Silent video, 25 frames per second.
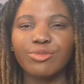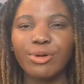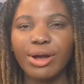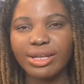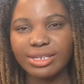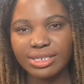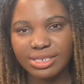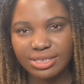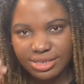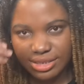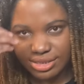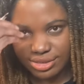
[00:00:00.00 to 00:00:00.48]

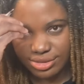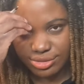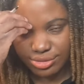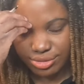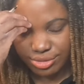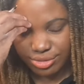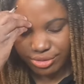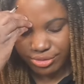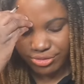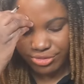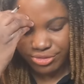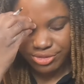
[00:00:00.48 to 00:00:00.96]
Money is so
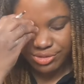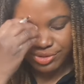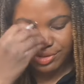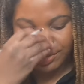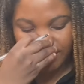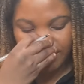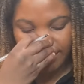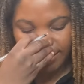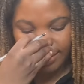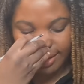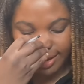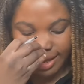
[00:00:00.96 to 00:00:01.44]

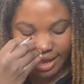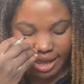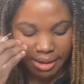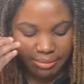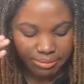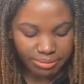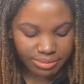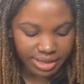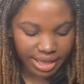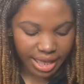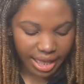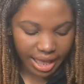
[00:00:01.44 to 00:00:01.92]
confusing.
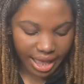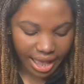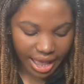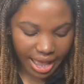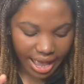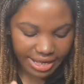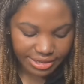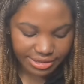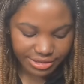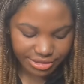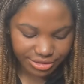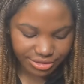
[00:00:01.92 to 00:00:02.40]
I'm,
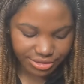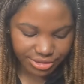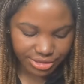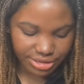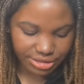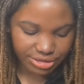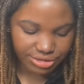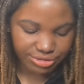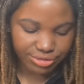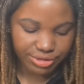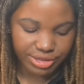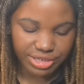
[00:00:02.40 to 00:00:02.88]
I ask you
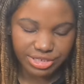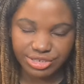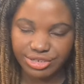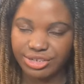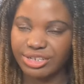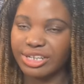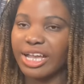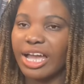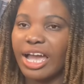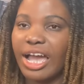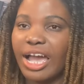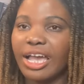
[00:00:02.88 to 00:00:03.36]
this
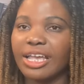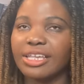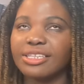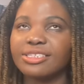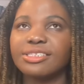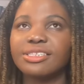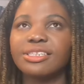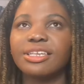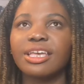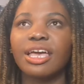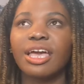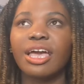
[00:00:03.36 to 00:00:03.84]
question,
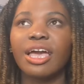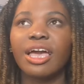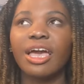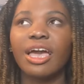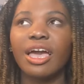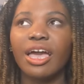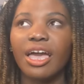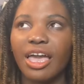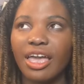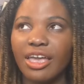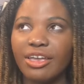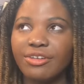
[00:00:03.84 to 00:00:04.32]
guys.
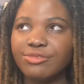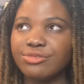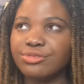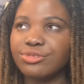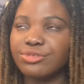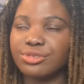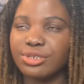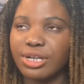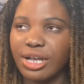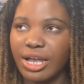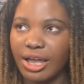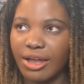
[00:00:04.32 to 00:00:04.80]
If
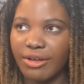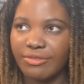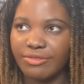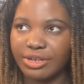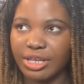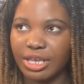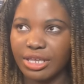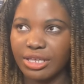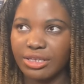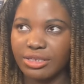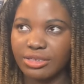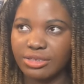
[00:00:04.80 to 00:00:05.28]
you have
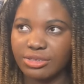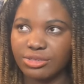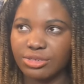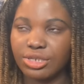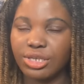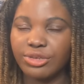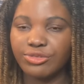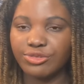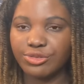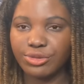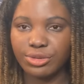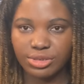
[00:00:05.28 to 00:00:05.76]
like,
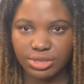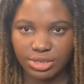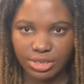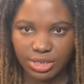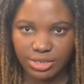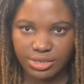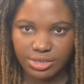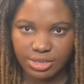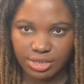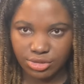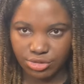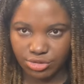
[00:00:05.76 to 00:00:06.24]
if you're
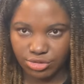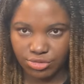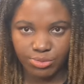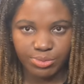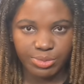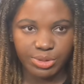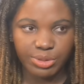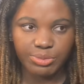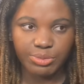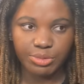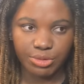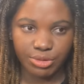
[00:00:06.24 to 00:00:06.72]
interested in two
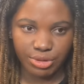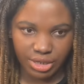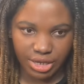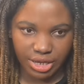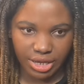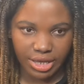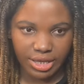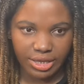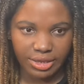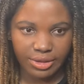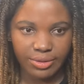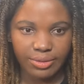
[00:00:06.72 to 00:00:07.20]
people,
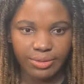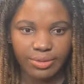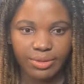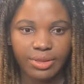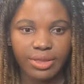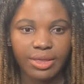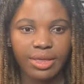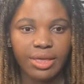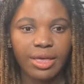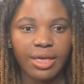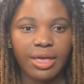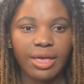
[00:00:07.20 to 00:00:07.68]
right?
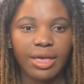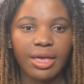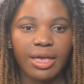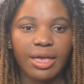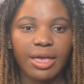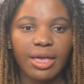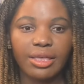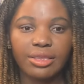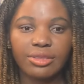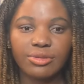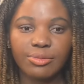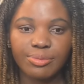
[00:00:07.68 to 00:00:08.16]

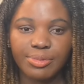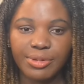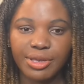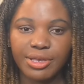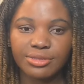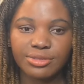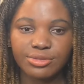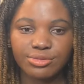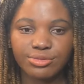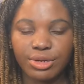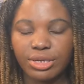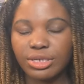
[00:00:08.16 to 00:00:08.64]
And the
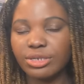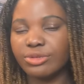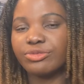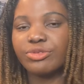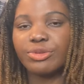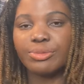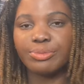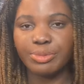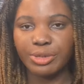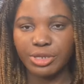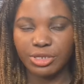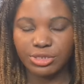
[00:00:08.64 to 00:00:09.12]
best, one of
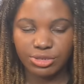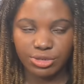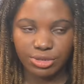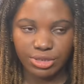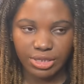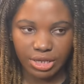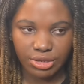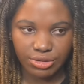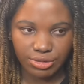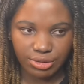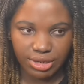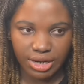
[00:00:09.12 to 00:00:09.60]
the
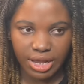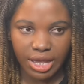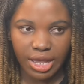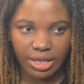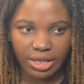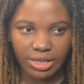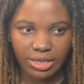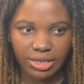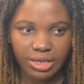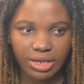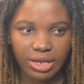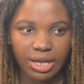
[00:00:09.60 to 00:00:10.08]
person that you
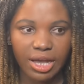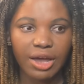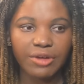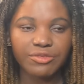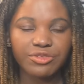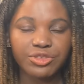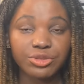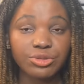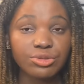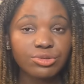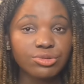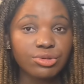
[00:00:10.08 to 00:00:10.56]
like
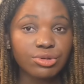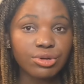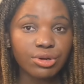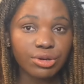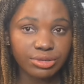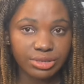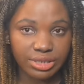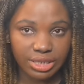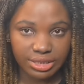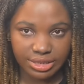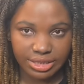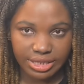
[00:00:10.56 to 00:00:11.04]
have to go
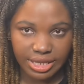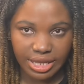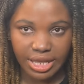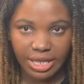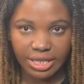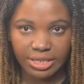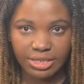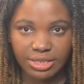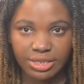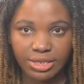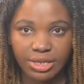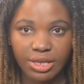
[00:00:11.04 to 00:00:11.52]
on a
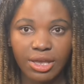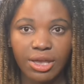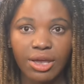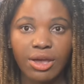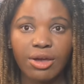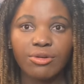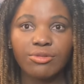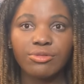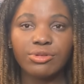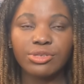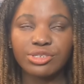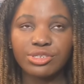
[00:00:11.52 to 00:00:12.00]
date
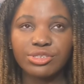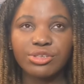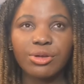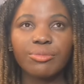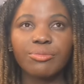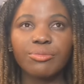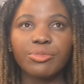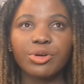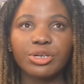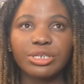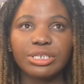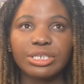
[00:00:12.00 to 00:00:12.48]
with
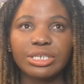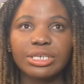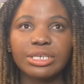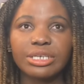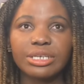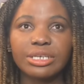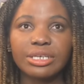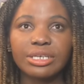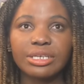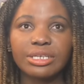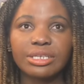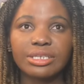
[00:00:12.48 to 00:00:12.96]

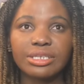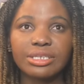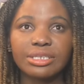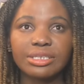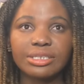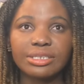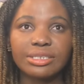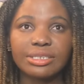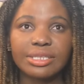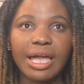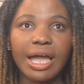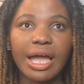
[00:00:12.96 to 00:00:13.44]
somebody
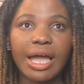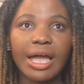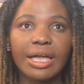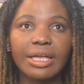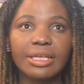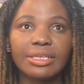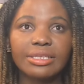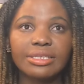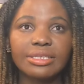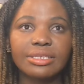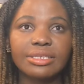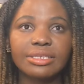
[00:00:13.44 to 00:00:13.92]
that